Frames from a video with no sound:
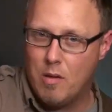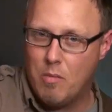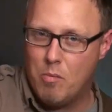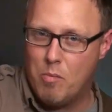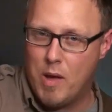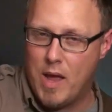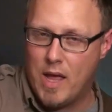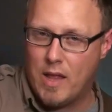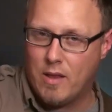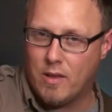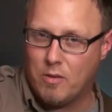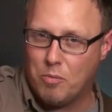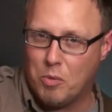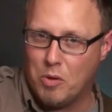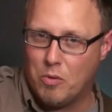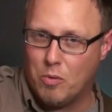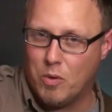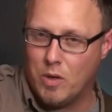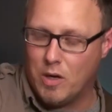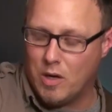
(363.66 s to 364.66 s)
balance
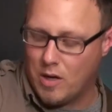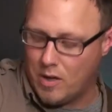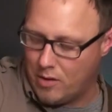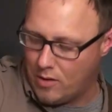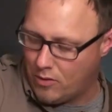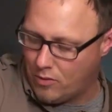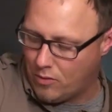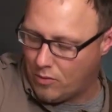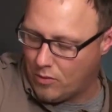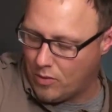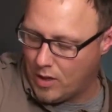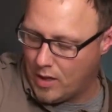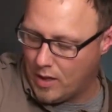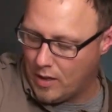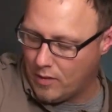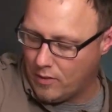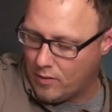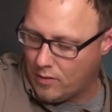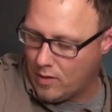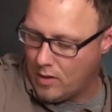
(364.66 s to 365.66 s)
between on the
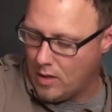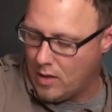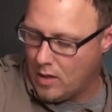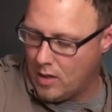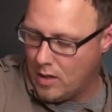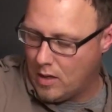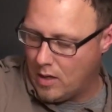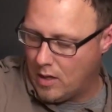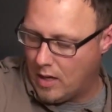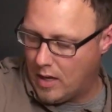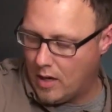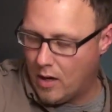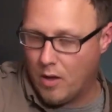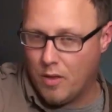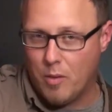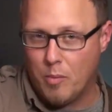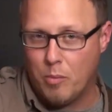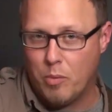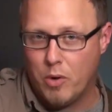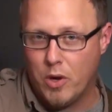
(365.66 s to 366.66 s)
strings and on
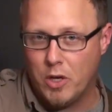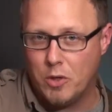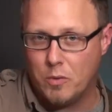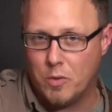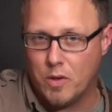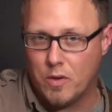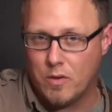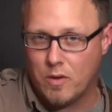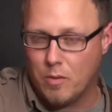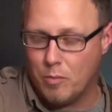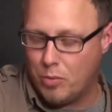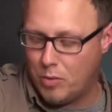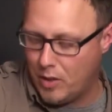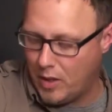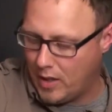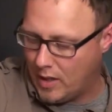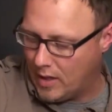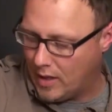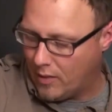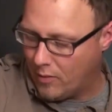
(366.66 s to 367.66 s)
the bridge where it's
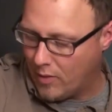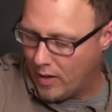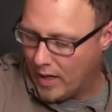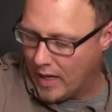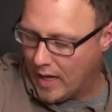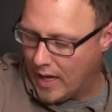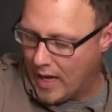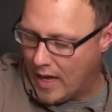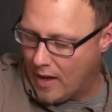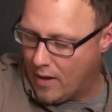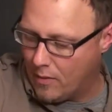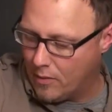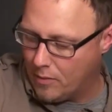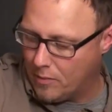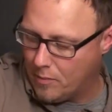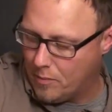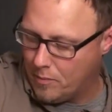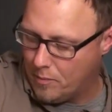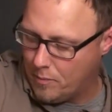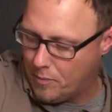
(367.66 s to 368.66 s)
completely ringing out.
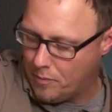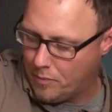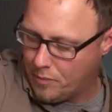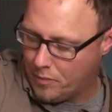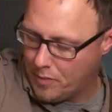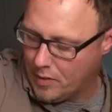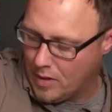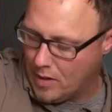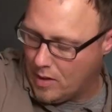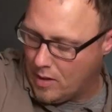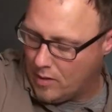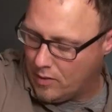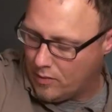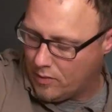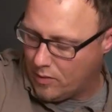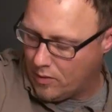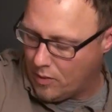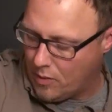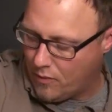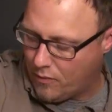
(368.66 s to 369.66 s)

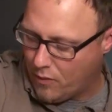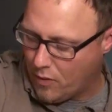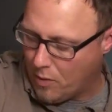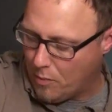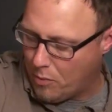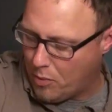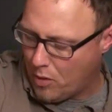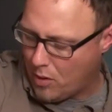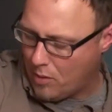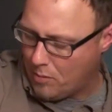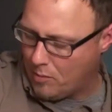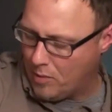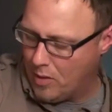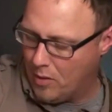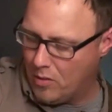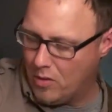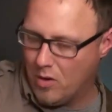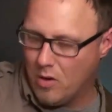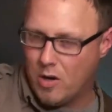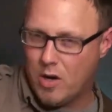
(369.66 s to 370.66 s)
So for a palm
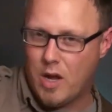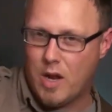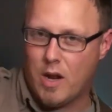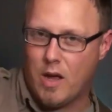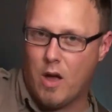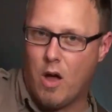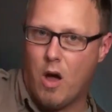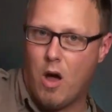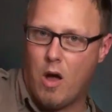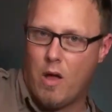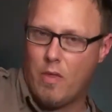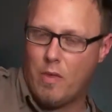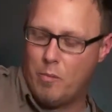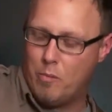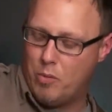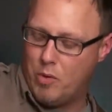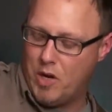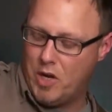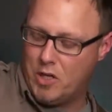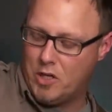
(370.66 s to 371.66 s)
mute, you're kind of on the
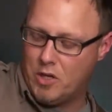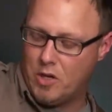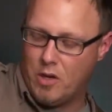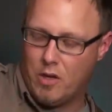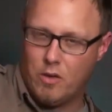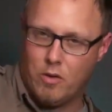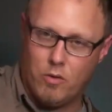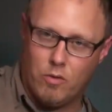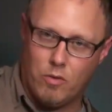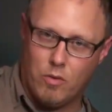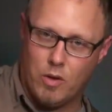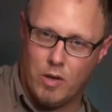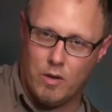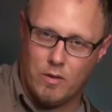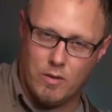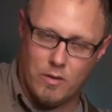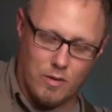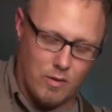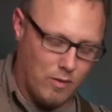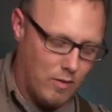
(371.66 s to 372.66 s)
bridge and on the
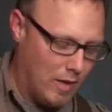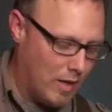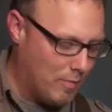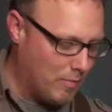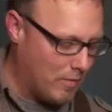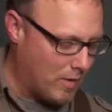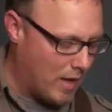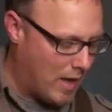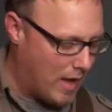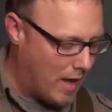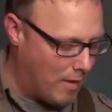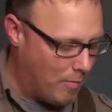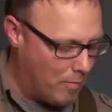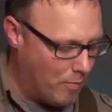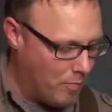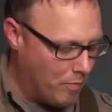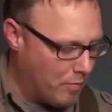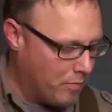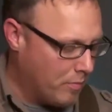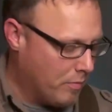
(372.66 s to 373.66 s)
strings at the same time.
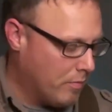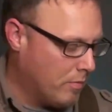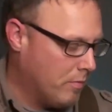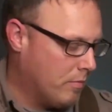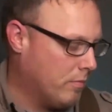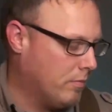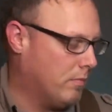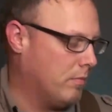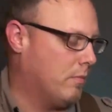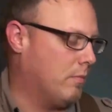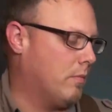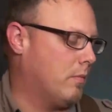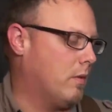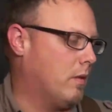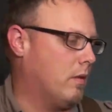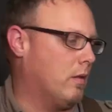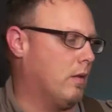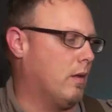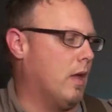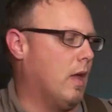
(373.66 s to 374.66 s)

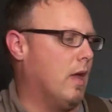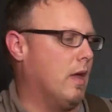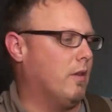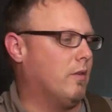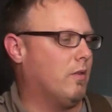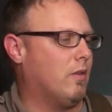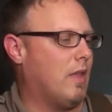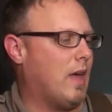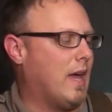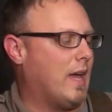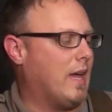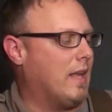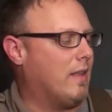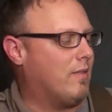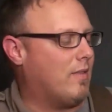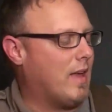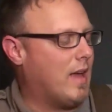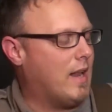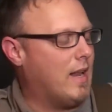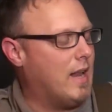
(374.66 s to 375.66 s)
So that
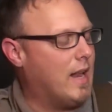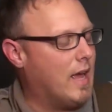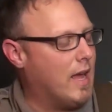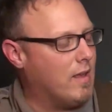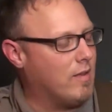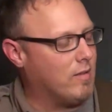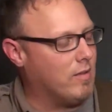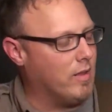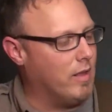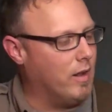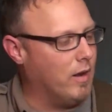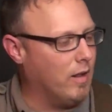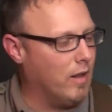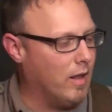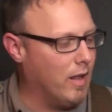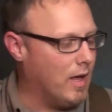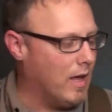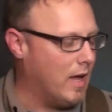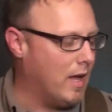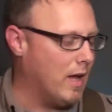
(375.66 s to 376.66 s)
gets that nice
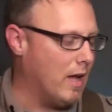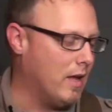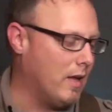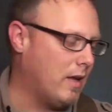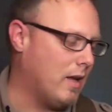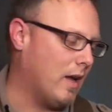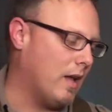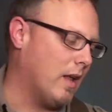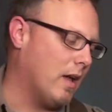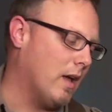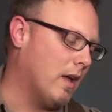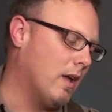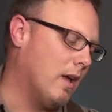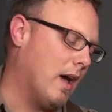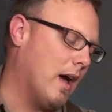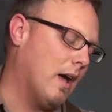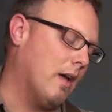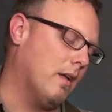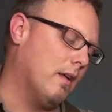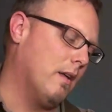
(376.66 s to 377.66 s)
little kind
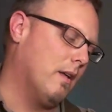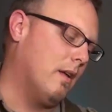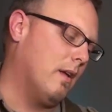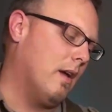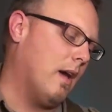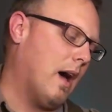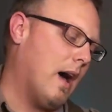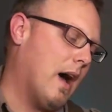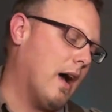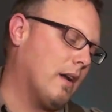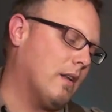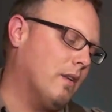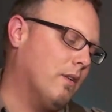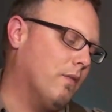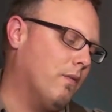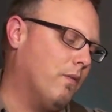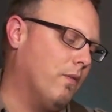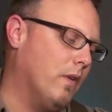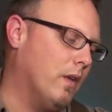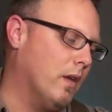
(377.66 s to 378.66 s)
of
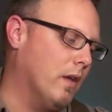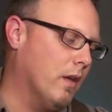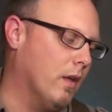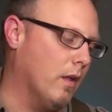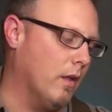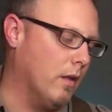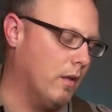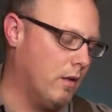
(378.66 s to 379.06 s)
octave feel.